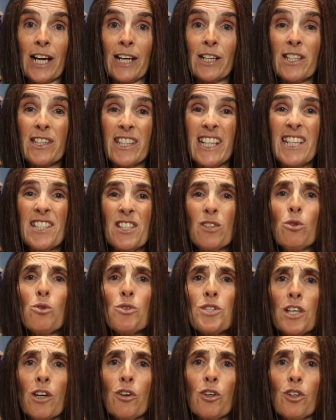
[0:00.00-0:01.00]
And these are
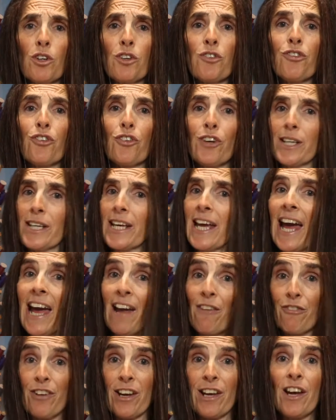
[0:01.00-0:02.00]
also good for any
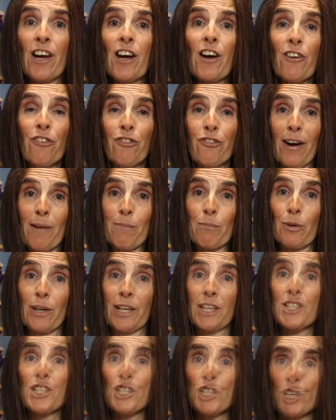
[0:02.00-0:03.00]
heavy
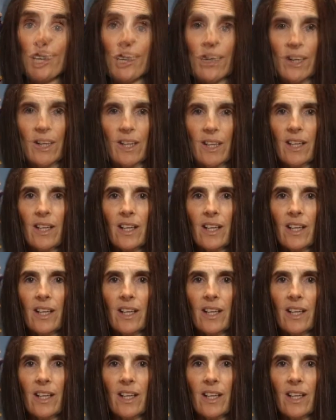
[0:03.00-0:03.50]
fabrics too.